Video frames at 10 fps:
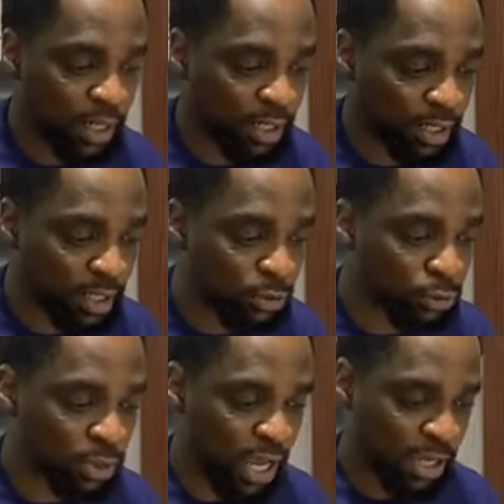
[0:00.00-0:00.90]

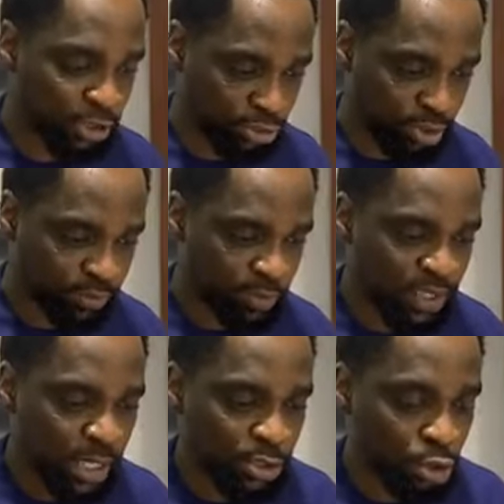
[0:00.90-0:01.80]
illegal entry.
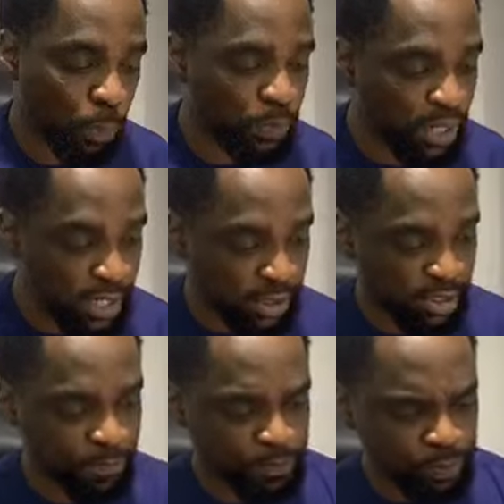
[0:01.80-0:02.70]
So
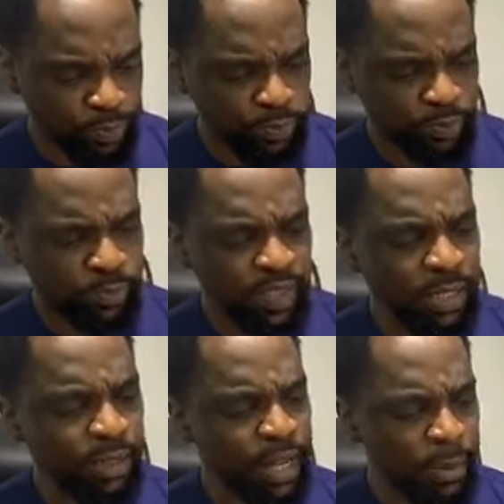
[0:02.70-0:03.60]
please,
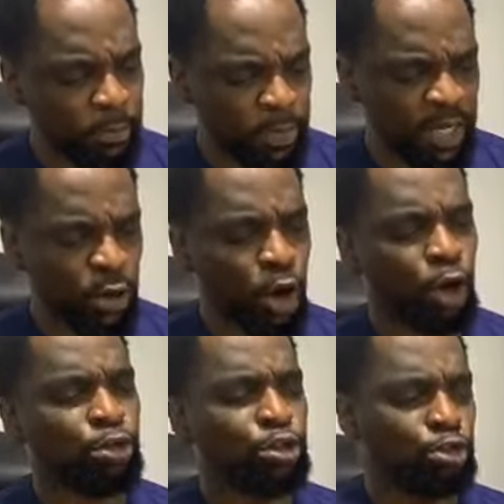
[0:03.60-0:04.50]
let me
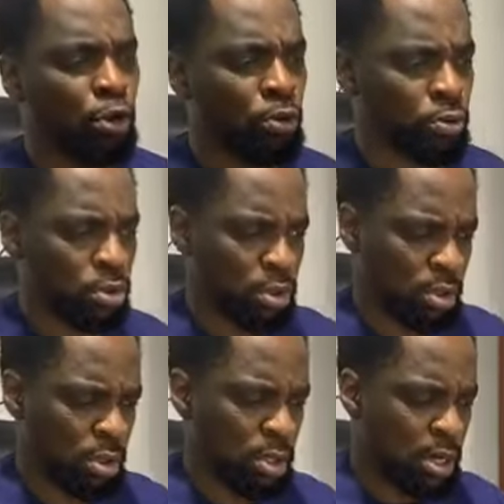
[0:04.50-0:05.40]
also,
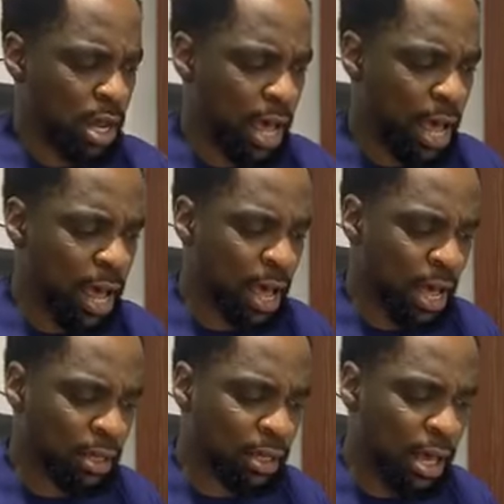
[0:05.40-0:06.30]

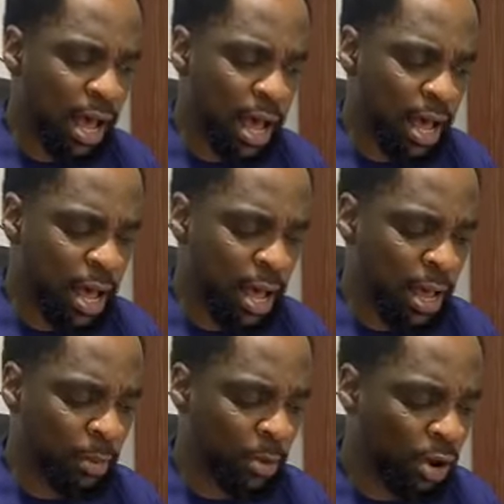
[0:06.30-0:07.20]

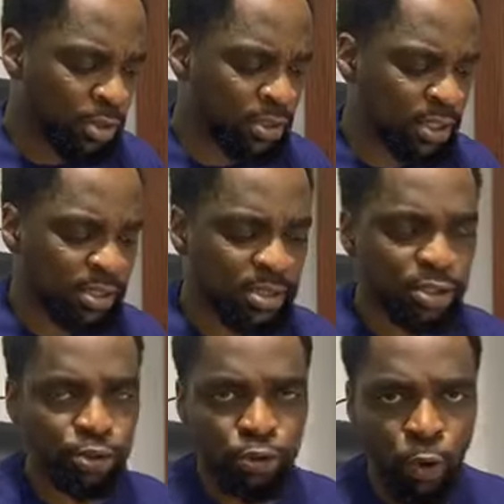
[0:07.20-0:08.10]
on
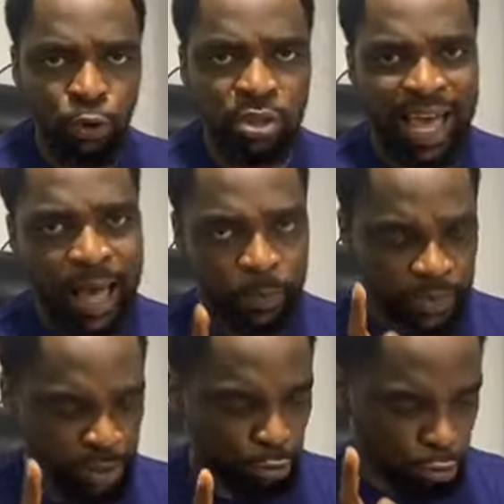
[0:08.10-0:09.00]
this note,
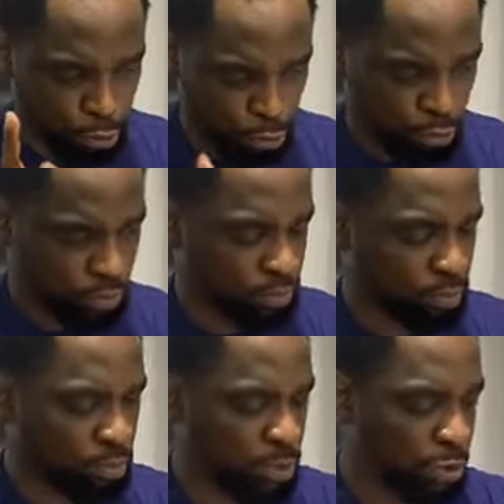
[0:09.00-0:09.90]
appeal to you.
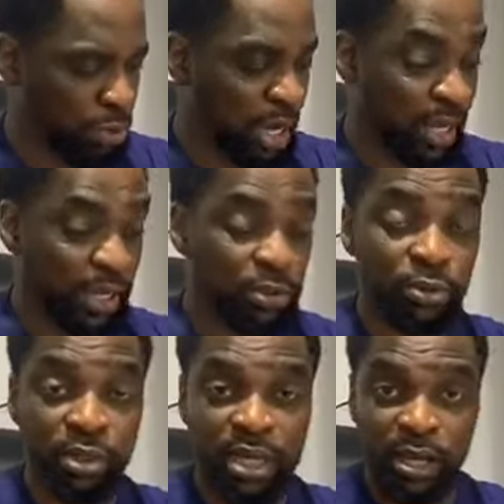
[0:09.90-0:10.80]
You know, I can
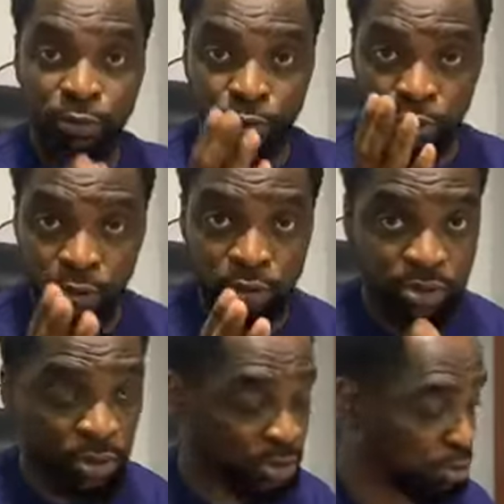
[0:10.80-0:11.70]
only and would always
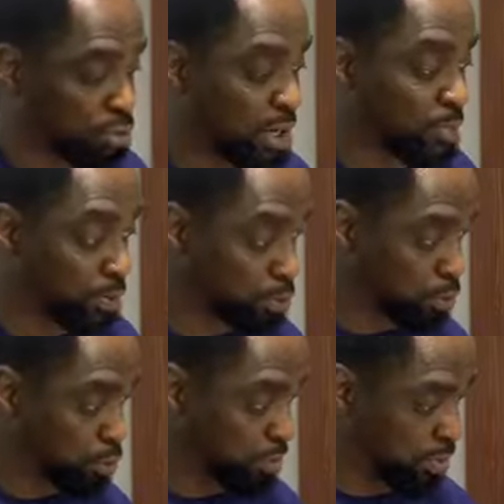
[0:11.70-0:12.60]
continue to appeal
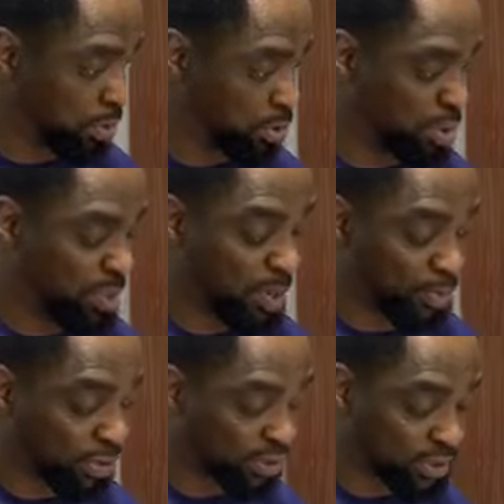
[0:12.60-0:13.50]
to you because you're my
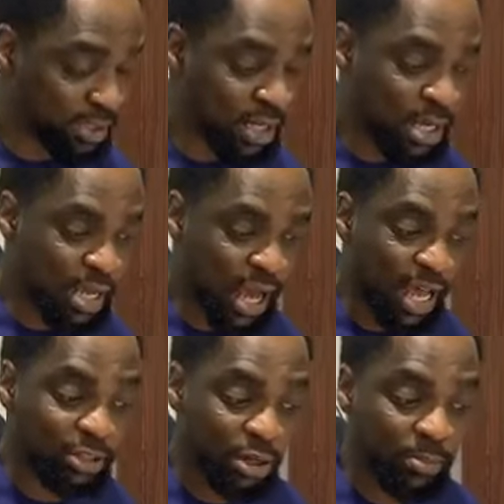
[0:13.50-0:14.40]
brothers
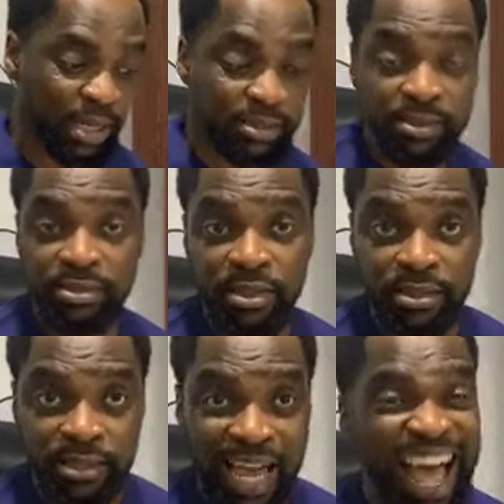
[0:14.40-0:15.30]
and you're my
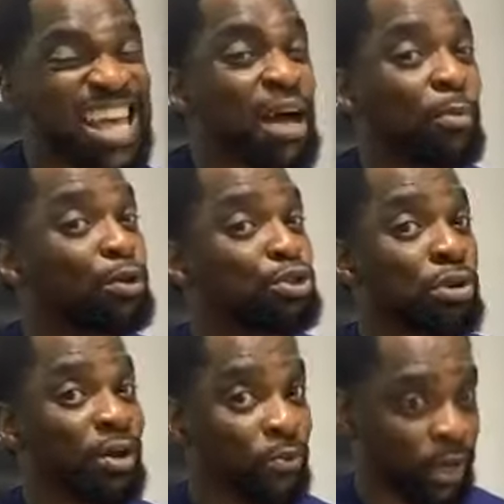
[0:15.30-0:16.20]
sisters. I am
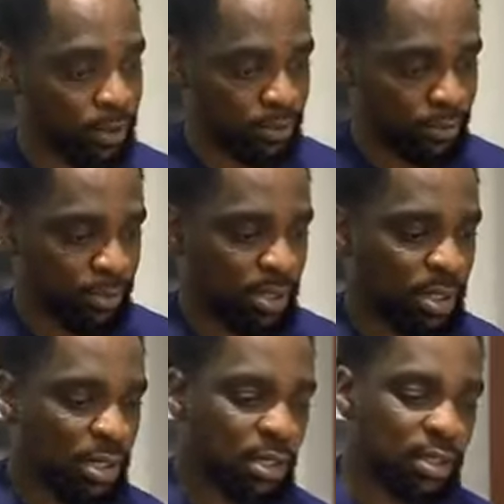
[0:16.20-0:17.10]
also aware
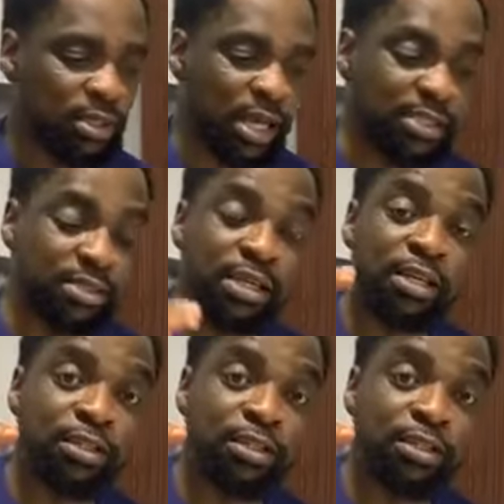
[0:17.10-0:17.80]
that